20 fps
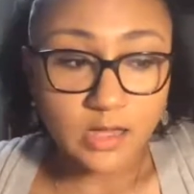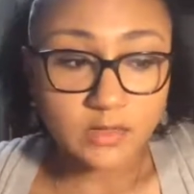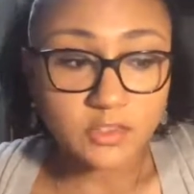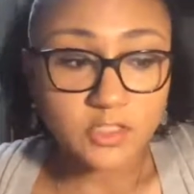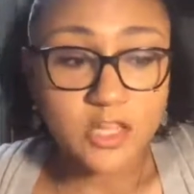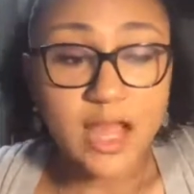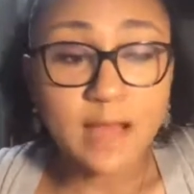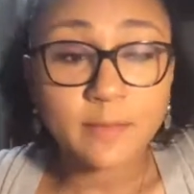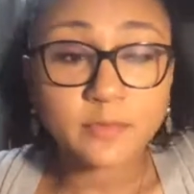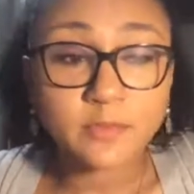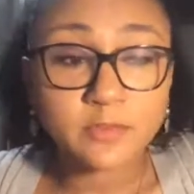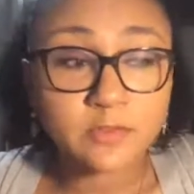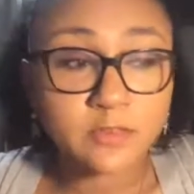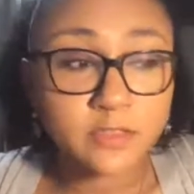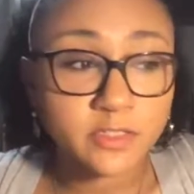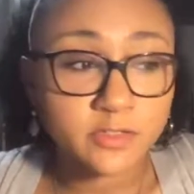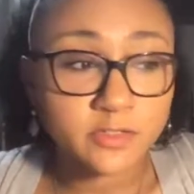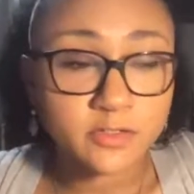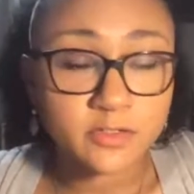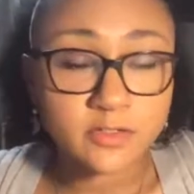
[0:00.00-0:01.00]
Chapter
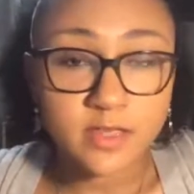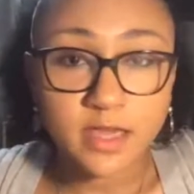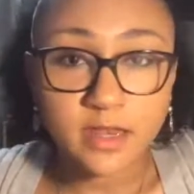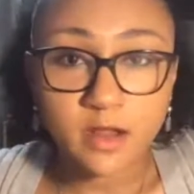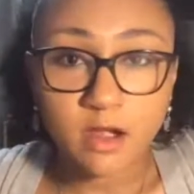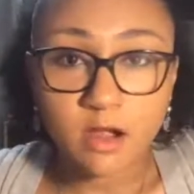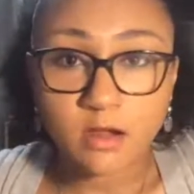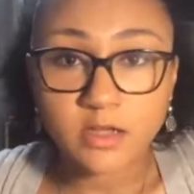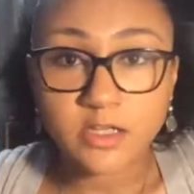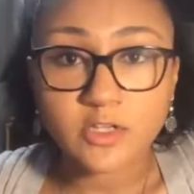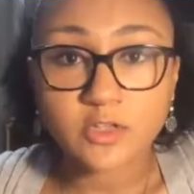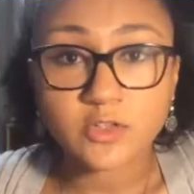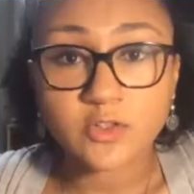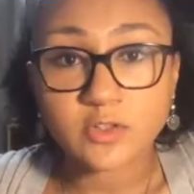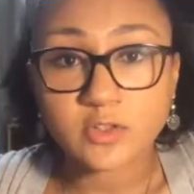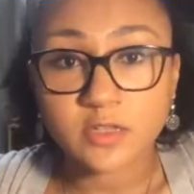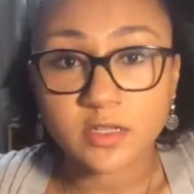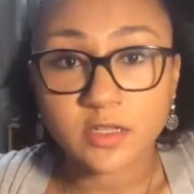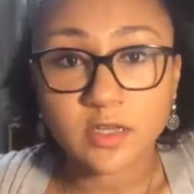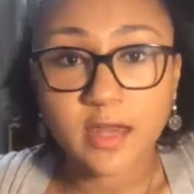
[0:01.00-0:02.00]
leaders that are
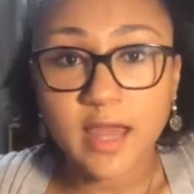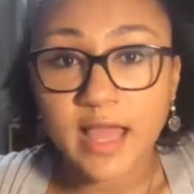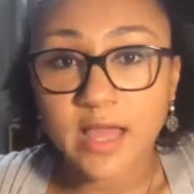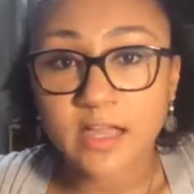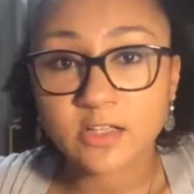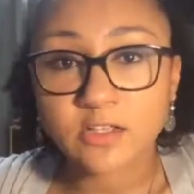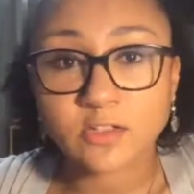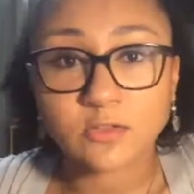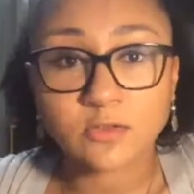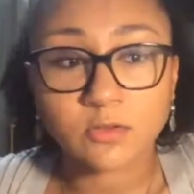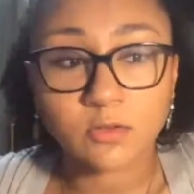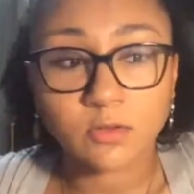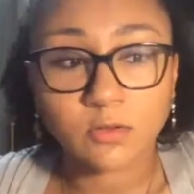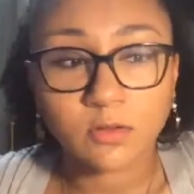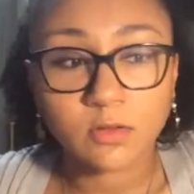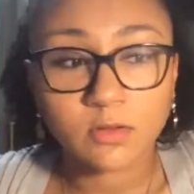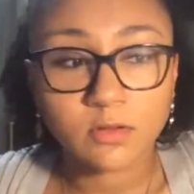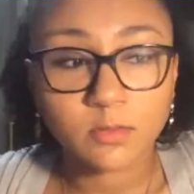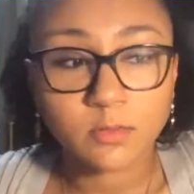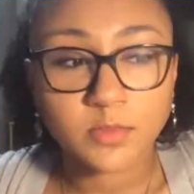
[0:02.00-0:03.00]
interested in
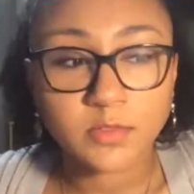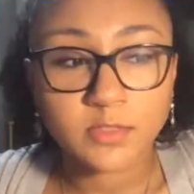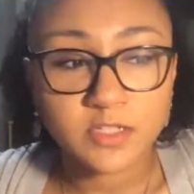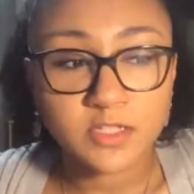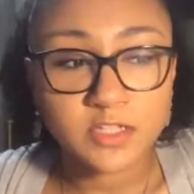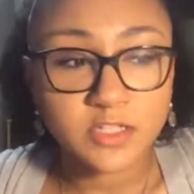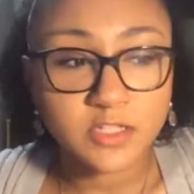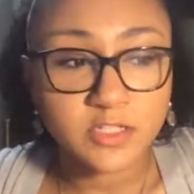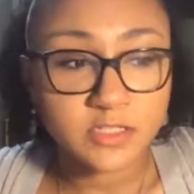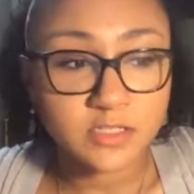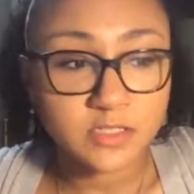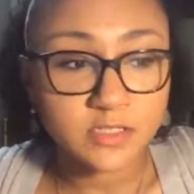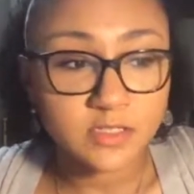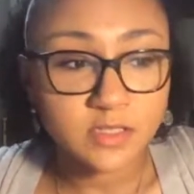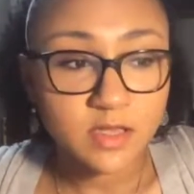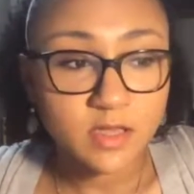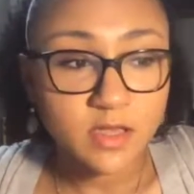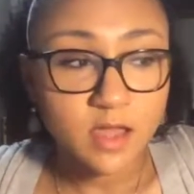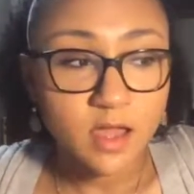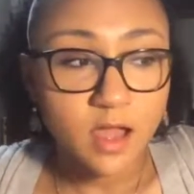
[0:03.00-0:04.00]
national positions.
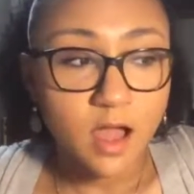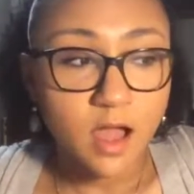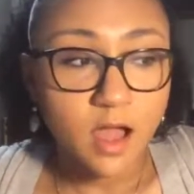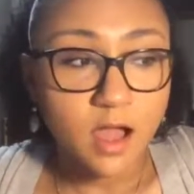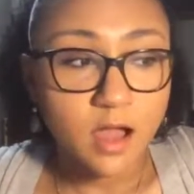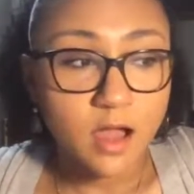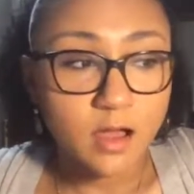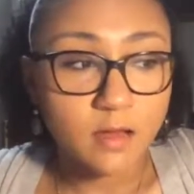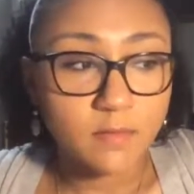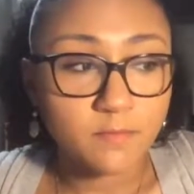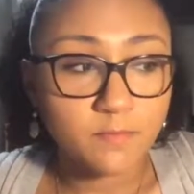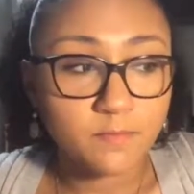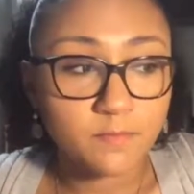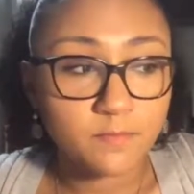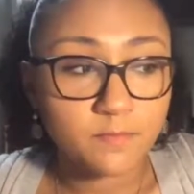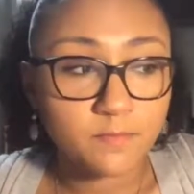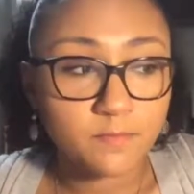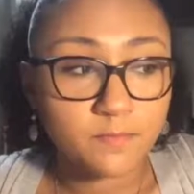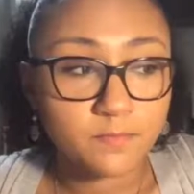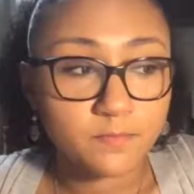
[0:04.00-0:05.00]

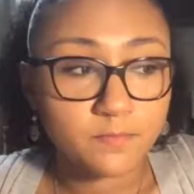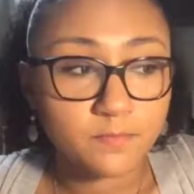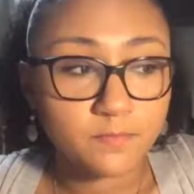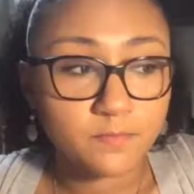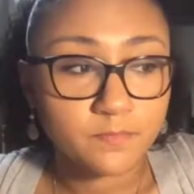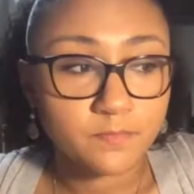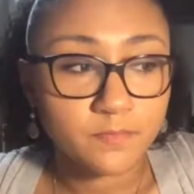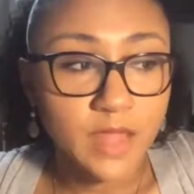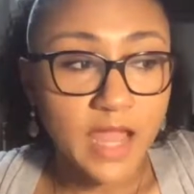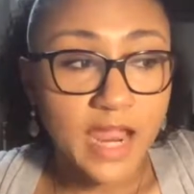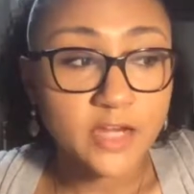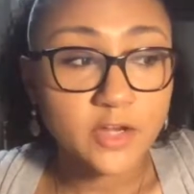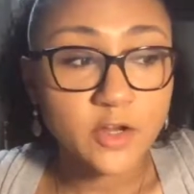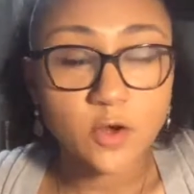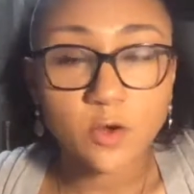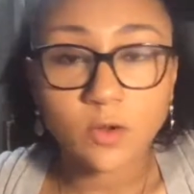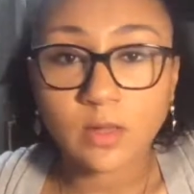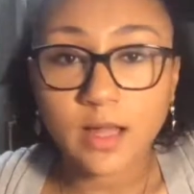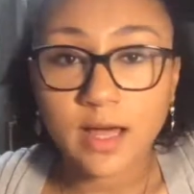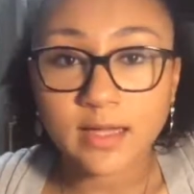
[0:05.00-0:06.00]
I
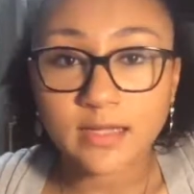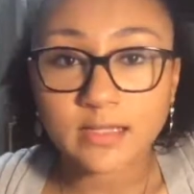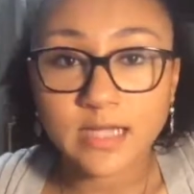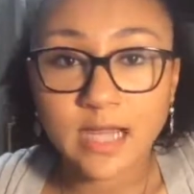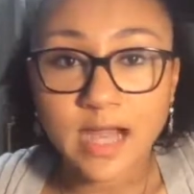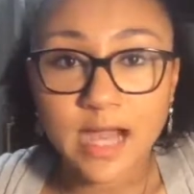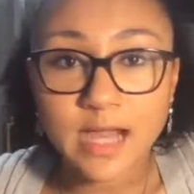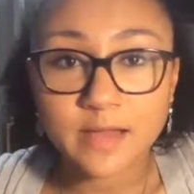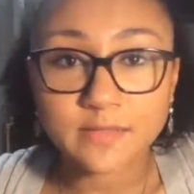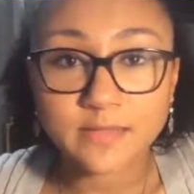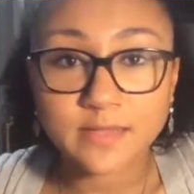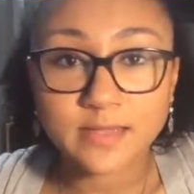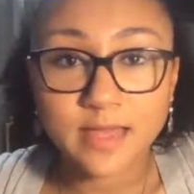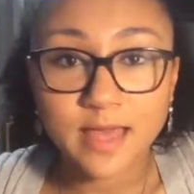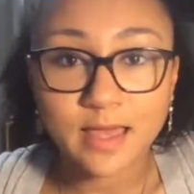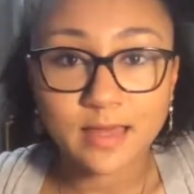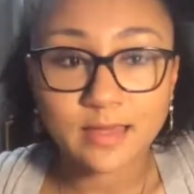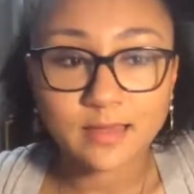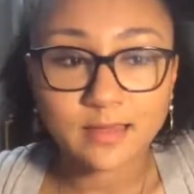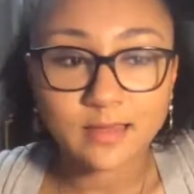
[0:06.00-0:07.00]
know a lot of times
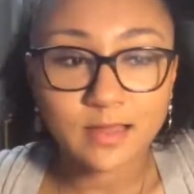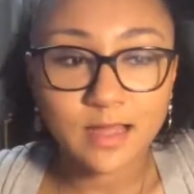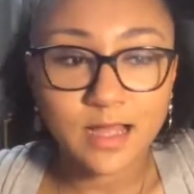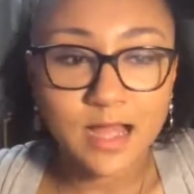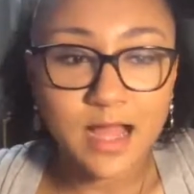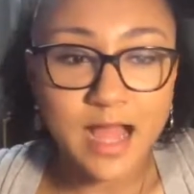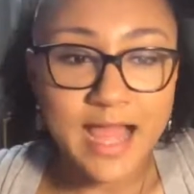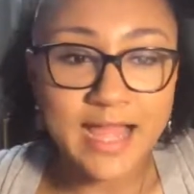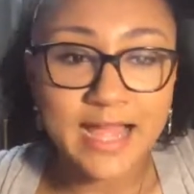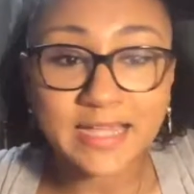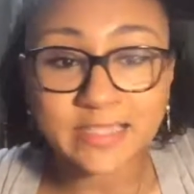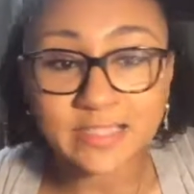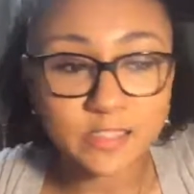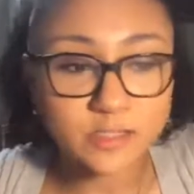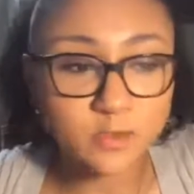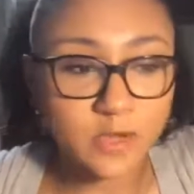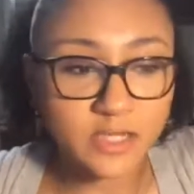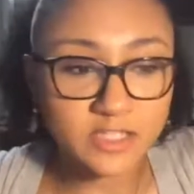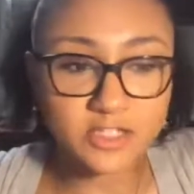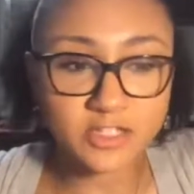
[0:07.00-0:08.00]
that I got
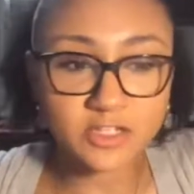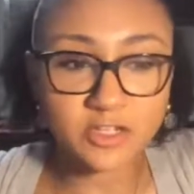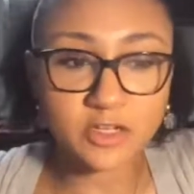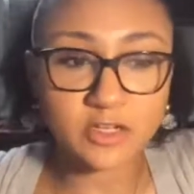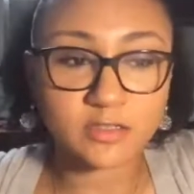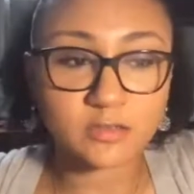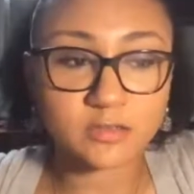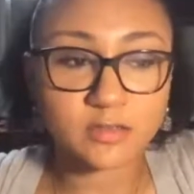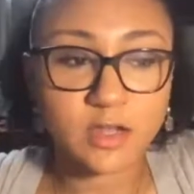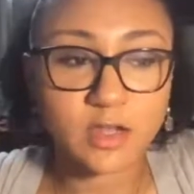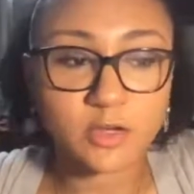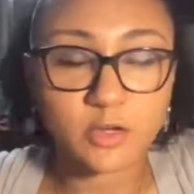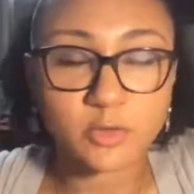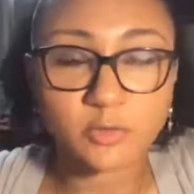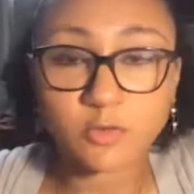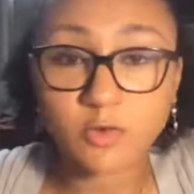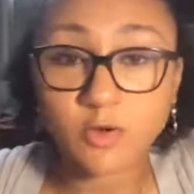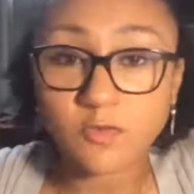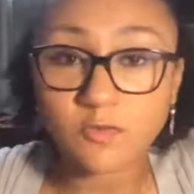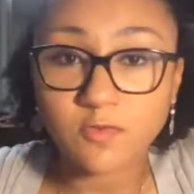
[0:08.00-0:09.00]
this question on our
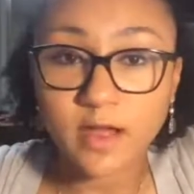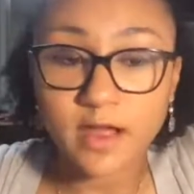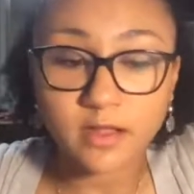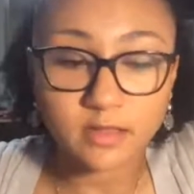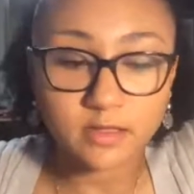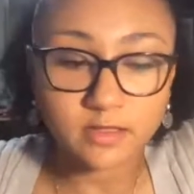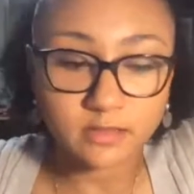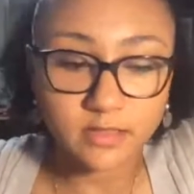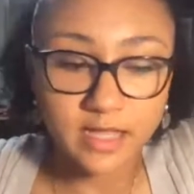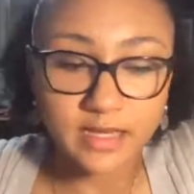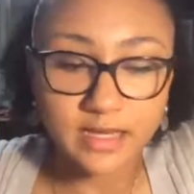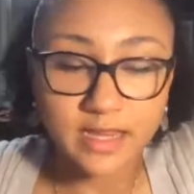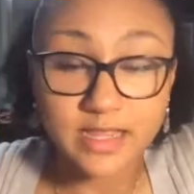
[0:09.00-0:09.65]
profile at